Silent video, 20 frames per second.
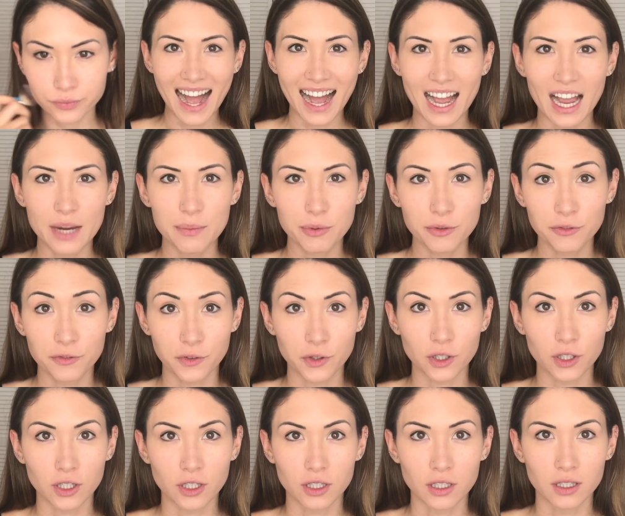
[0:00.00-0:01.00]
I
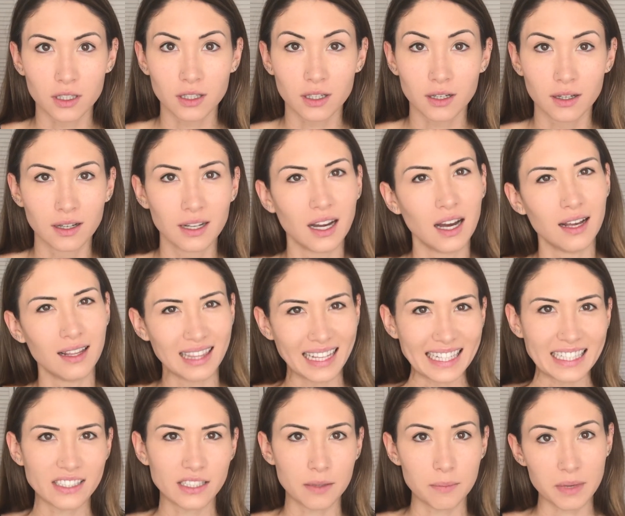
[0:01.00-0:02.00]
prefer a
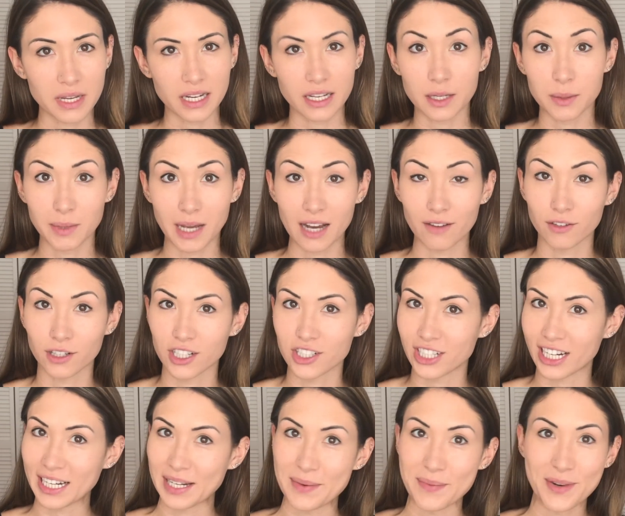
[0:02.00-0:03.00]
light to medium coverage.
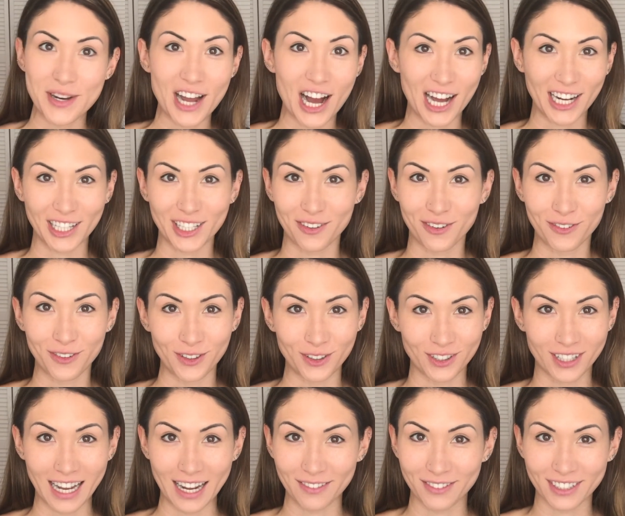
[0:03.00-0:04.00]
I am not a
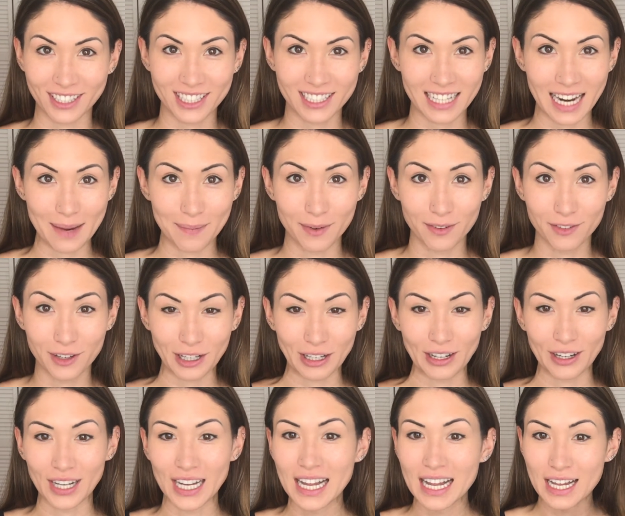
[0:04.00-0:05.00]
full coverage type of
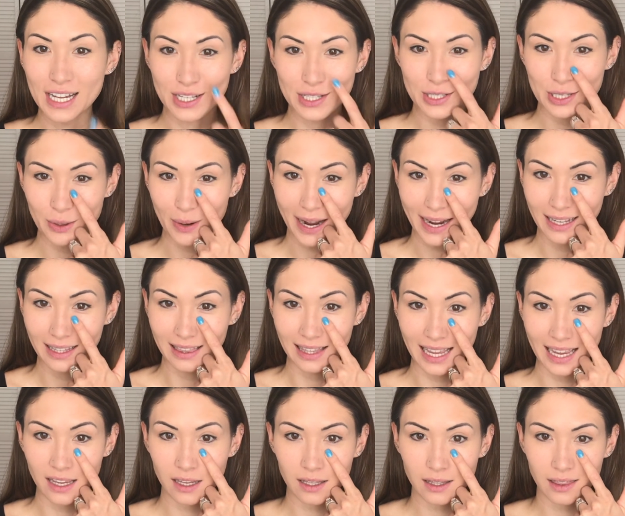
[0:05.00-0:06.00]
girl, so I
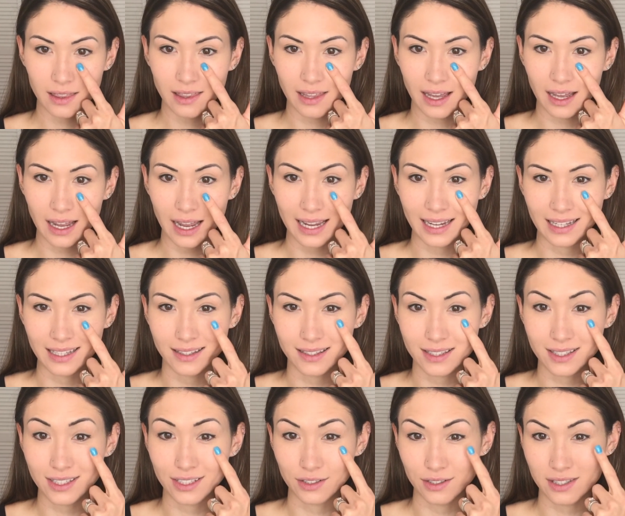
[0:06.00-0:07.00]
like that I can
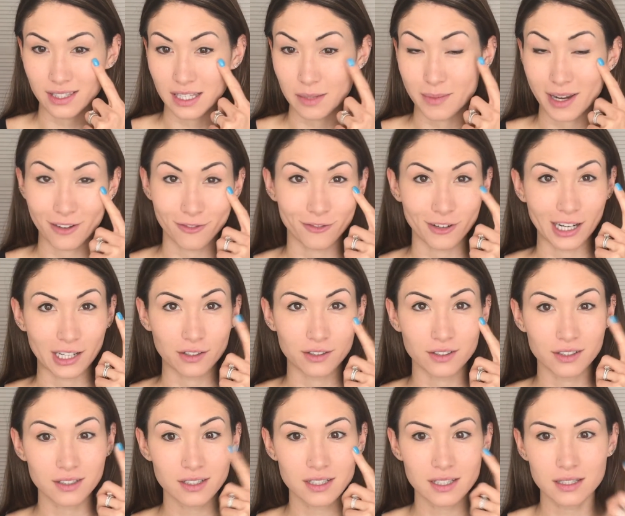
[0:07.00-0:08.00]
still see my
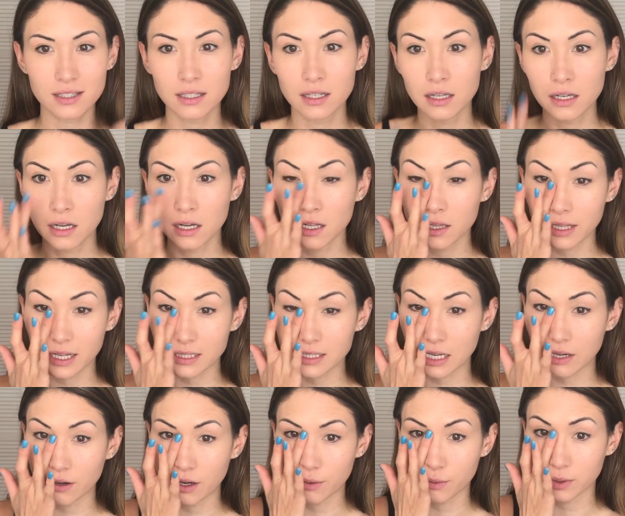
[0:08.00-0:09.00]
freckles. That's
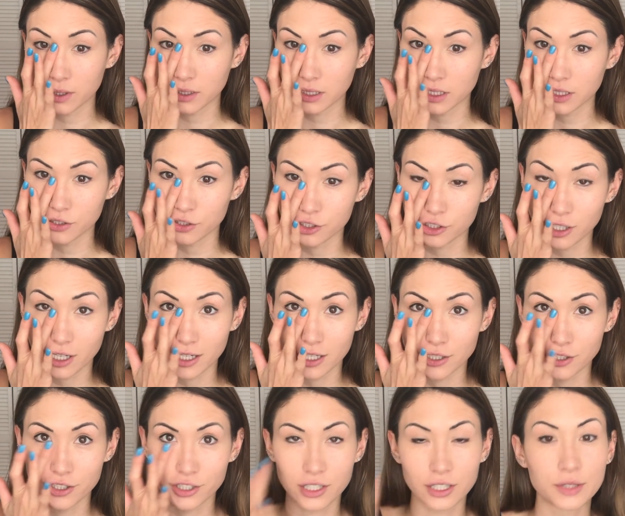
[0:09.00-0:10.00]
how I really
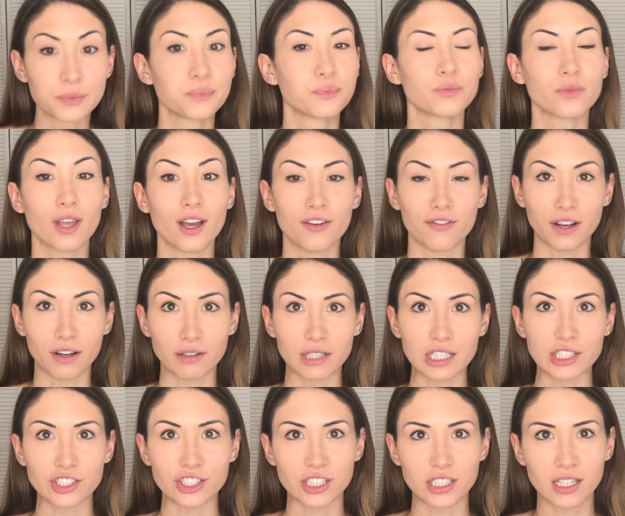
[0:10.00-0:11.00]
judge a
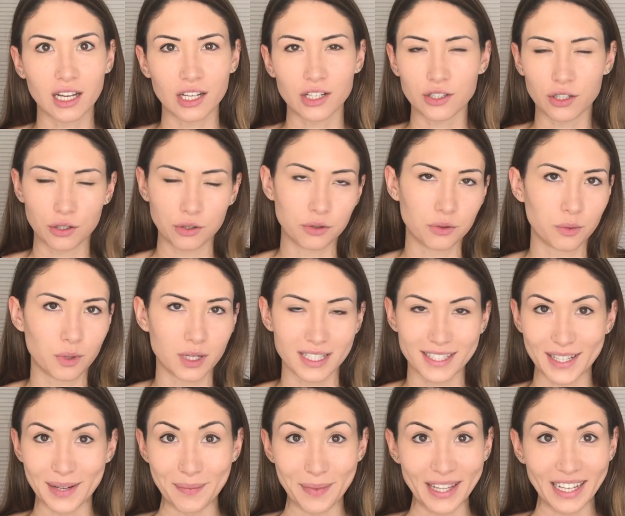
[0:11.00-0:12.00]
foundation. I don't
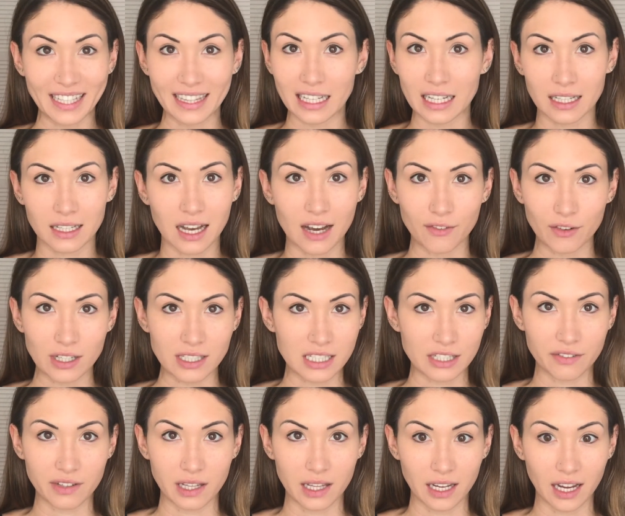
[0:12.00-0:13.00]
want something that covers
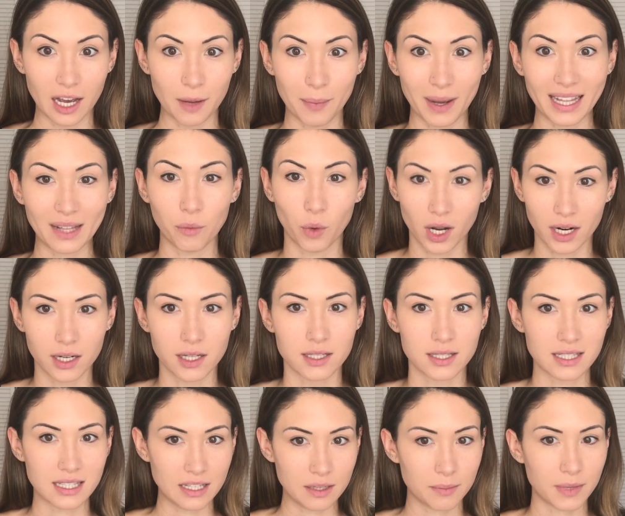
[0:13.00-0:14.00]
everything up. I want to
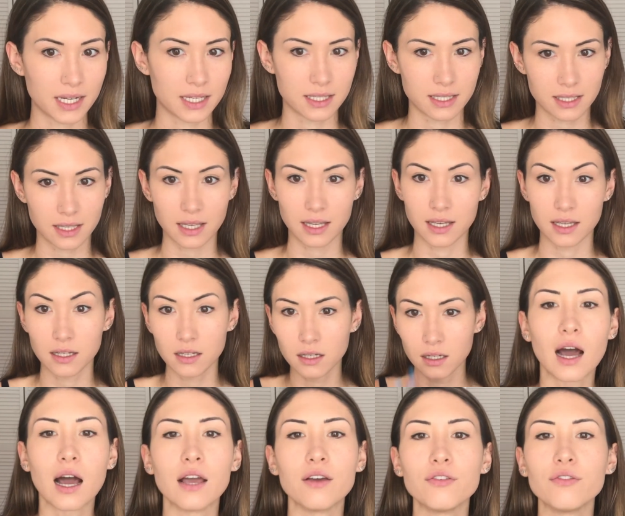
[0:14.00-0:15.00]
see my skin.
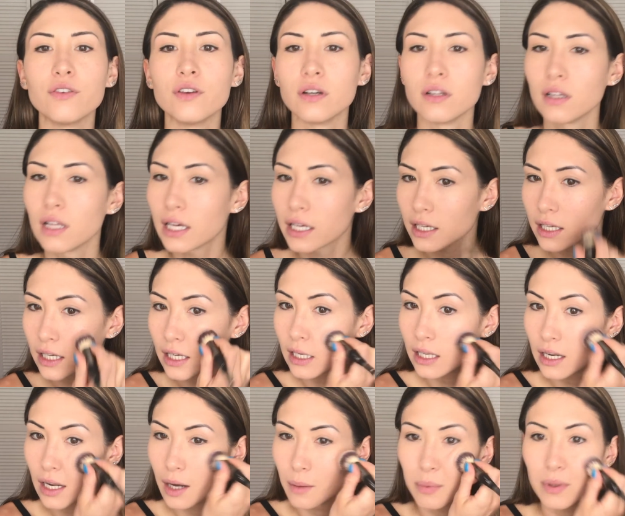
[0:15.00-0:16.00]
I feel like
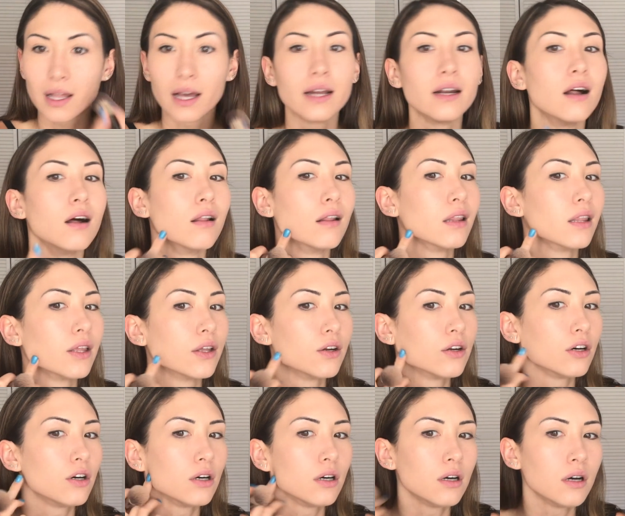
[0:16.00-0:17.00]
it applied a
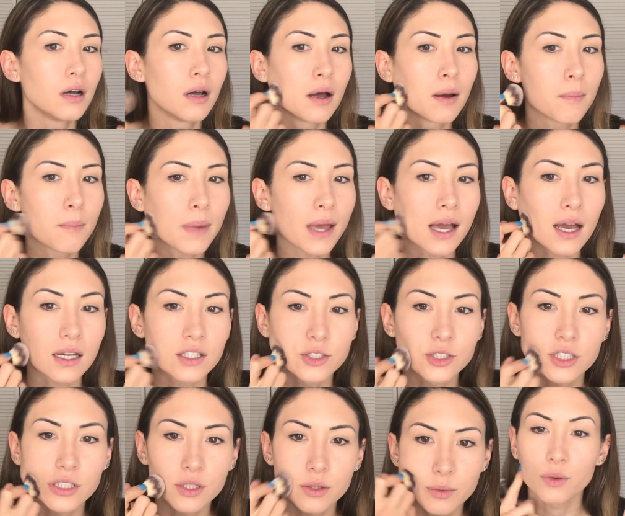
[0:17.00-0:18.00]
little
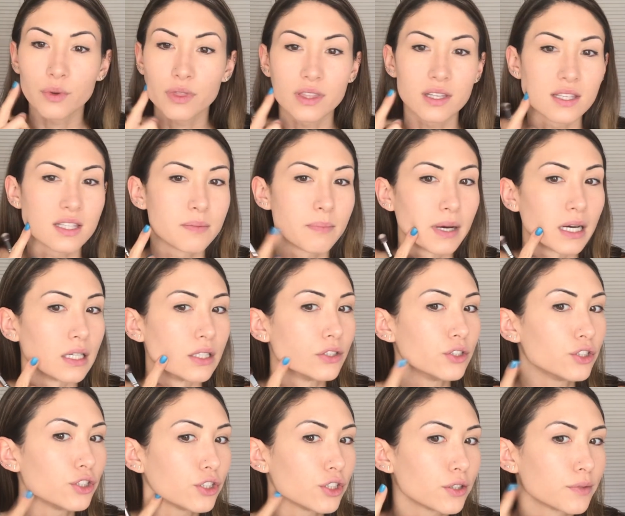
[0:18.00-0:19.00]
patchy with the
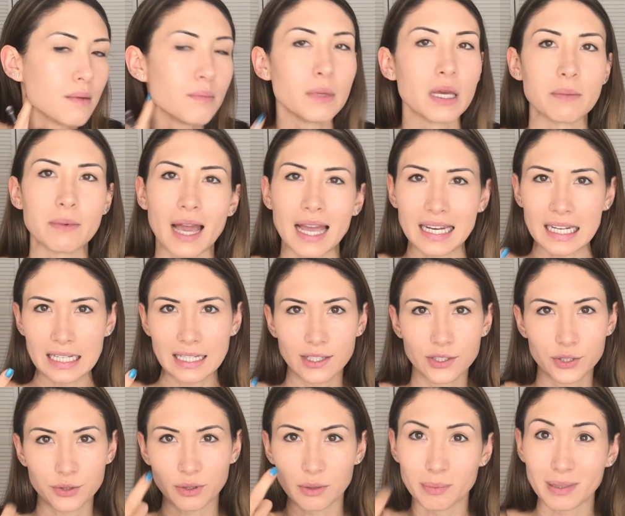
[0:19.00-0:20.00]
sponge. Maybe I needed
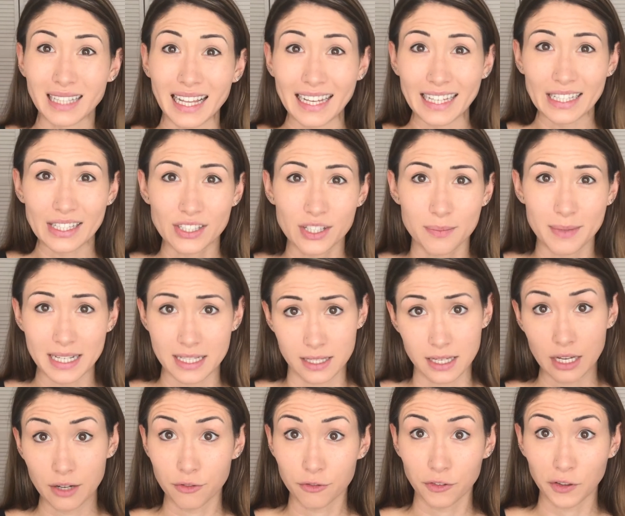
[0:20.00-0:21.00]
to apply it to my
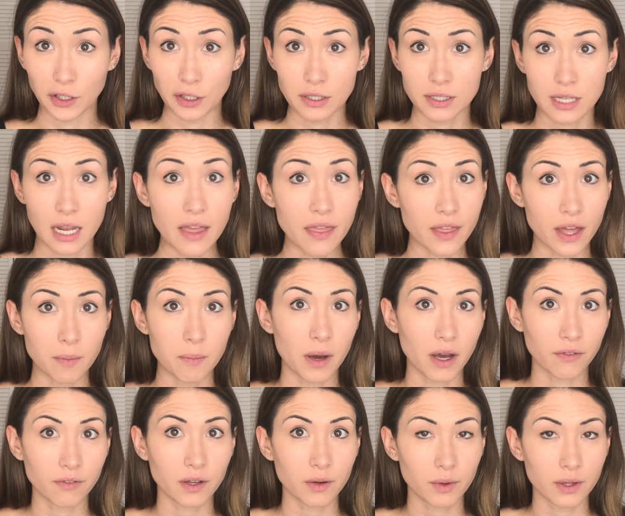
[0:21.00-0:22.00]
skin first and then
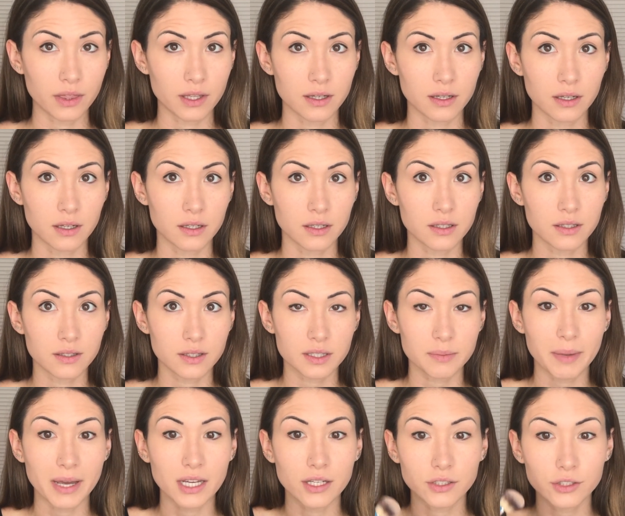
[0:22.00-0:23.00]
buff it with the
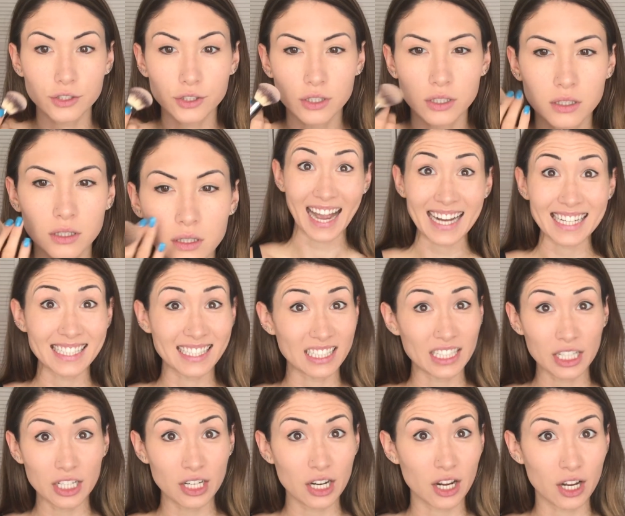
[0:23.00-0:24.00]
sponge. I
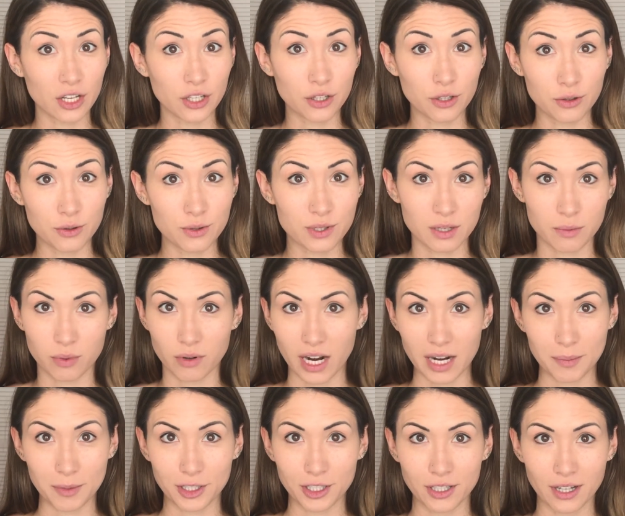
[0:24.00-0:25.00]
didn't use a
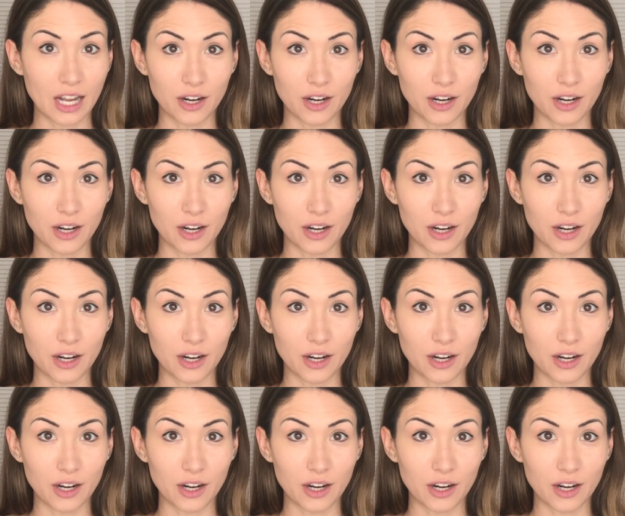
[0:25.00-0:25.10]
primer.